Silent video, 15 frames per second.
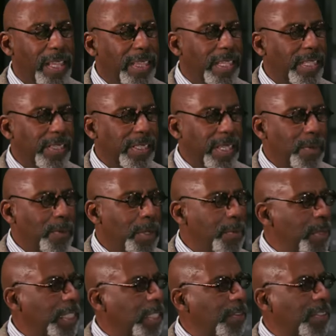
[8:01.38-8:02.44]
on these,
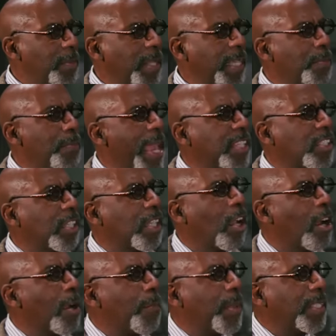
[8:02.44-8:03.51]
what must have seemed like magic
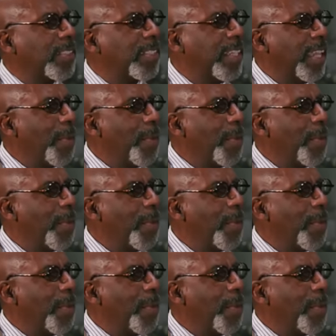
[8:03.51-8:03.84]
carpets.